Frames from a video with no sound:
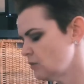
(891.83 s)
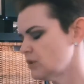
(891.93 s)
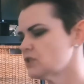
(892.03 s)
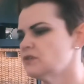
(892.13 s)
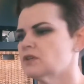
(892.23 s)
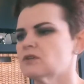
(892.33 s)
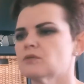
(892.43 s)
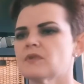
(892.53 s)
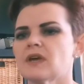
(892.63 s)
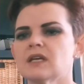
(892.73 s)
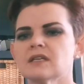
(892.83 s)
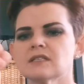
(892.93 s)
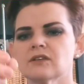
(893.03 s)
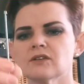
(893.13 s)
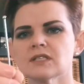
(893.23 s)
which if you don't know what that is,
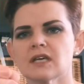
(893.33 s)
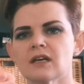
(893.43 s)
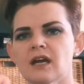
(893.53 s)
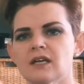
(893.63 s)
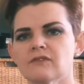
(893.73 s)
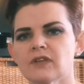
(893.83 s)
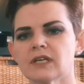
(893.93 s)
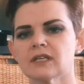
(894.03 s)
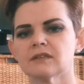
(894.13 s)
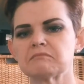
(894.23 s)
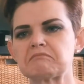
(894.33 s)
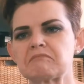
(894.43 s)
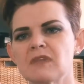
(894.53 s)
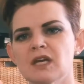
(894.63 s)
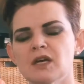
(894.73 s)
it looks like kind of like a
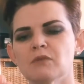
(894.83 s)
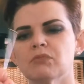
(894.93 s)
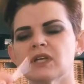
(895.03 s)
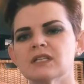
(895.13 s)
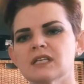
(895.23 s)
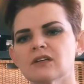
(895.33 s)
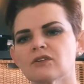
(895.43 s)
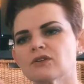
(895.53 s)
blunt needle.